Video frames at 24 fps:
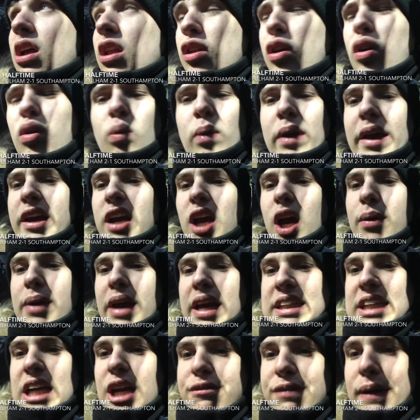Long to go
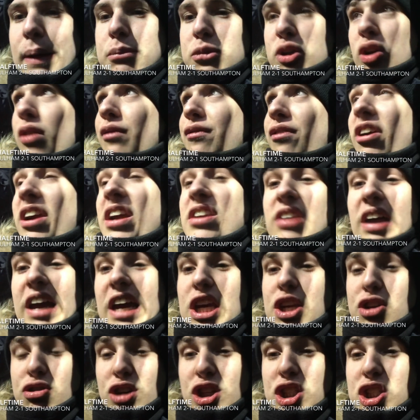yet. Southampton are very
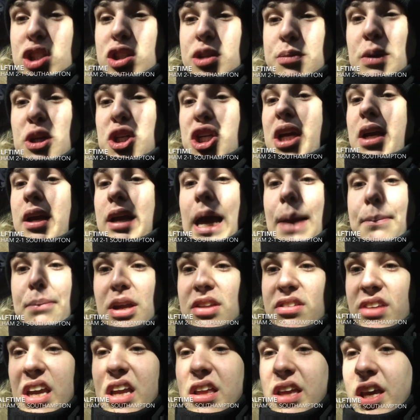dangerous, especially
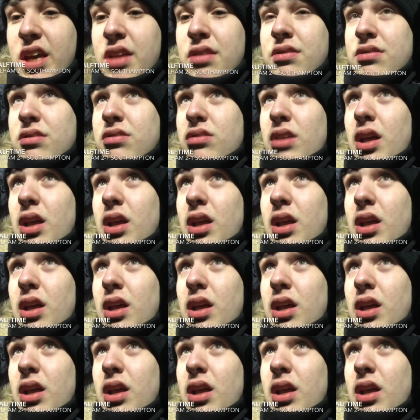Gabbiadini and